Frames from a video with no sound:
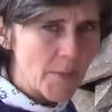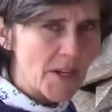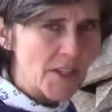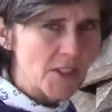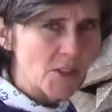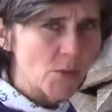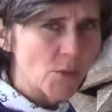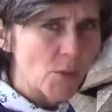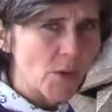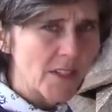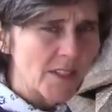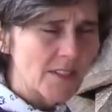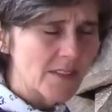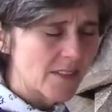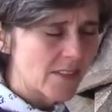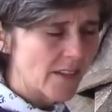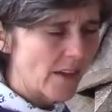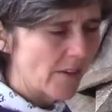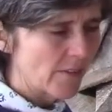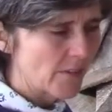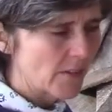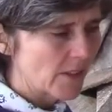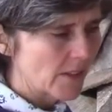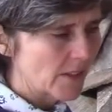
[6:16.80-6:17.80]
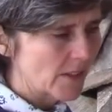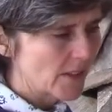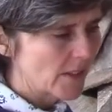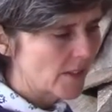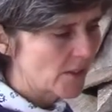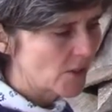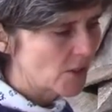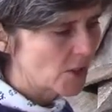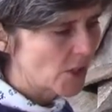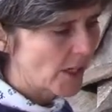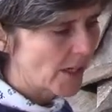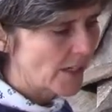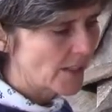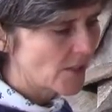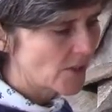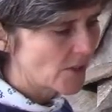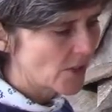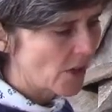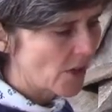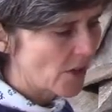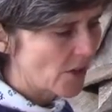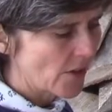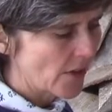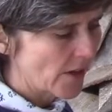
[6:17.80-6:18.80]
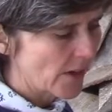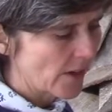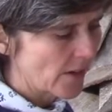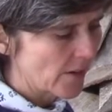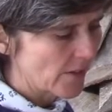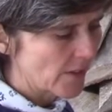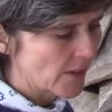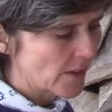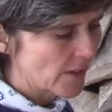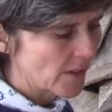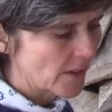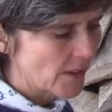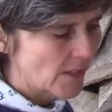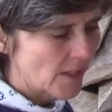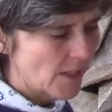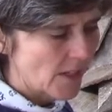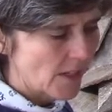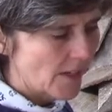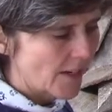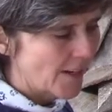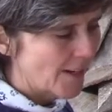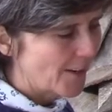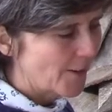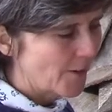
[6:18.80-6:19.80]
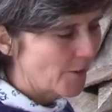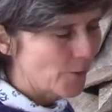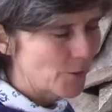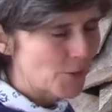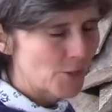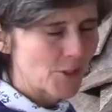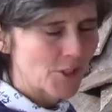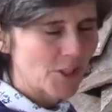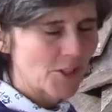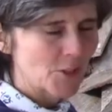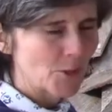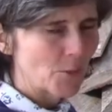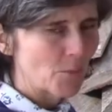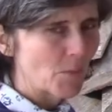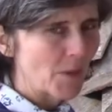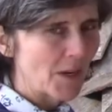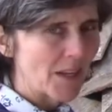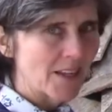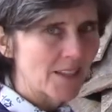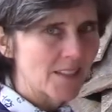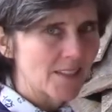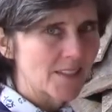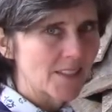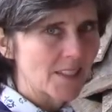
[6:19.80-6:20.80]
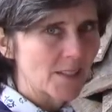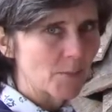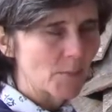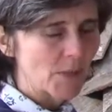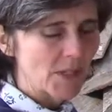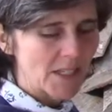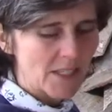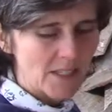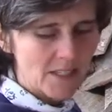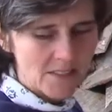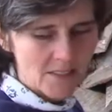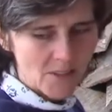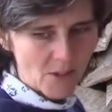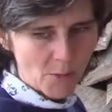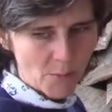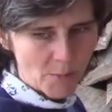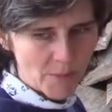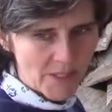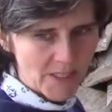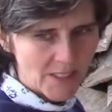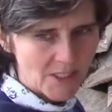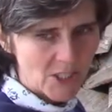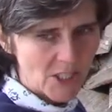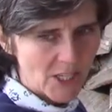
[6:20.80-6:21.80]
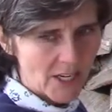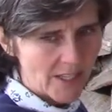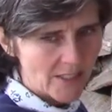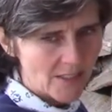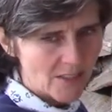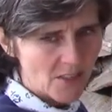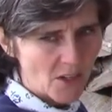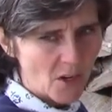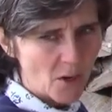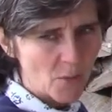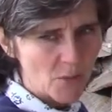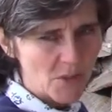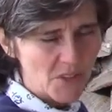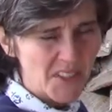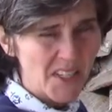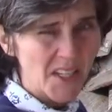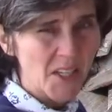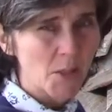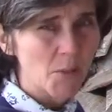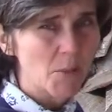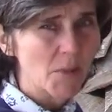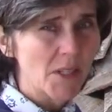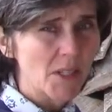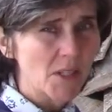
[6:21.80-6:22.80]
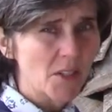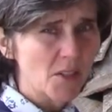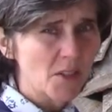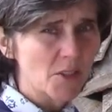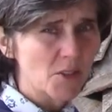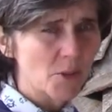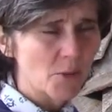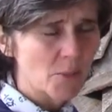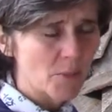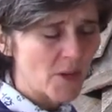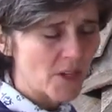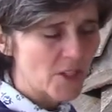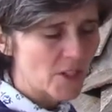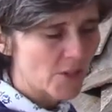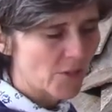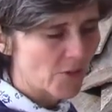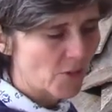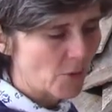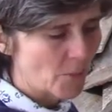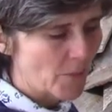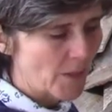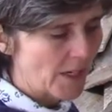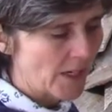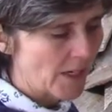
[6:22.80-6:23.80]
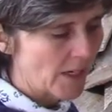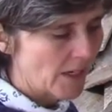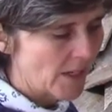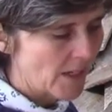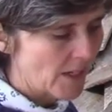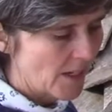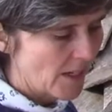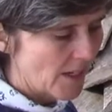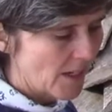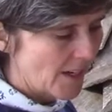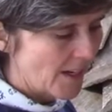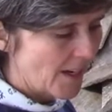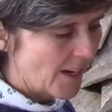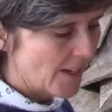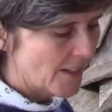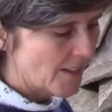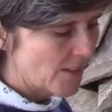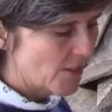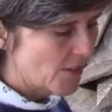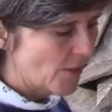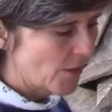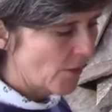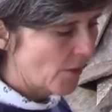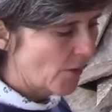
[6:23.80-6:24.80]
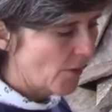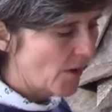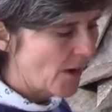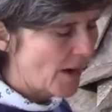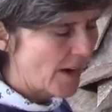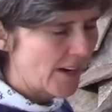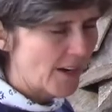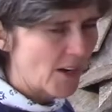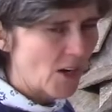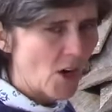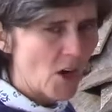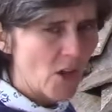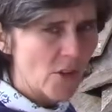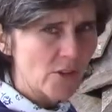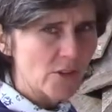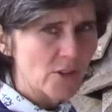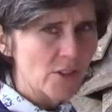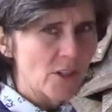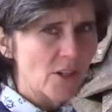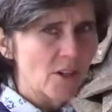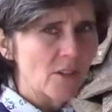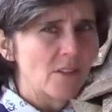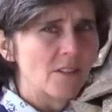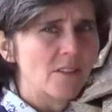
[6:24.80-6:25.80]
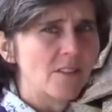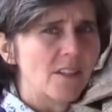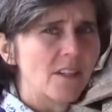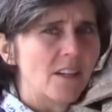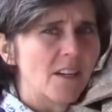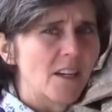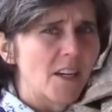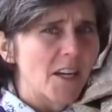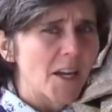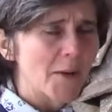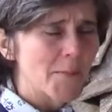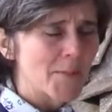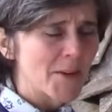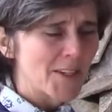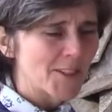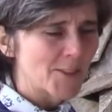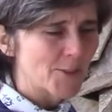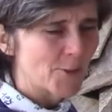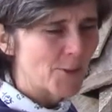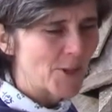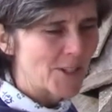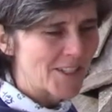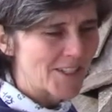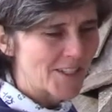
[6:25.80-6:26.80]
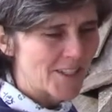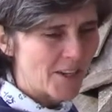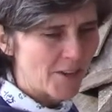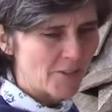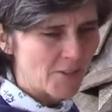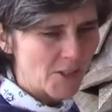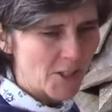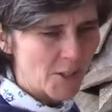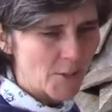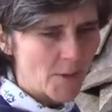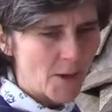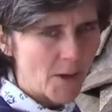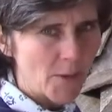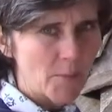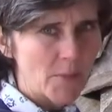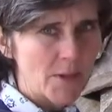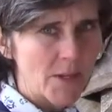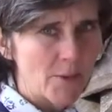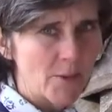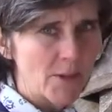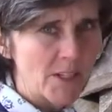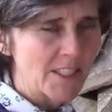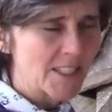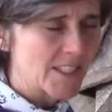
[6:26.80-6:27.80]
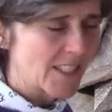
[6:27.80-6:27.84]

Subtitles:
MS-170 chainsaw there that it was such a blessing, because our big chainsaw was getting to be a little too much for me. And so I called the little MS-170 my Pee-wee